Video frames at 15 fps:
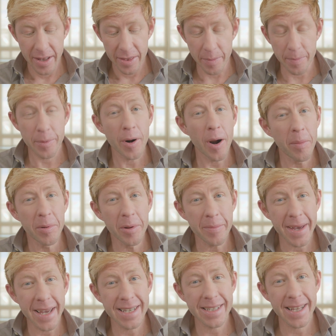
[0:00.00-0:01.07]
The
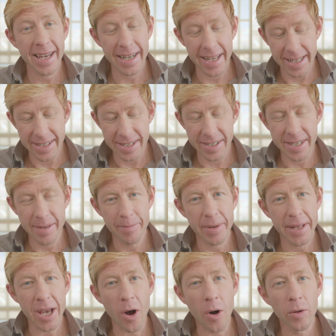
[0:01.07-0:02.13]
problem is that it's
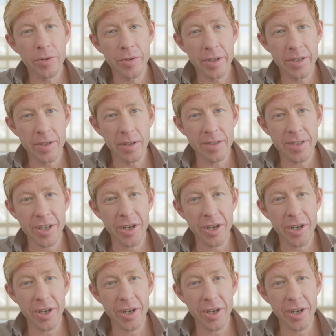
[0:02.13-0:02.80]
simply older adults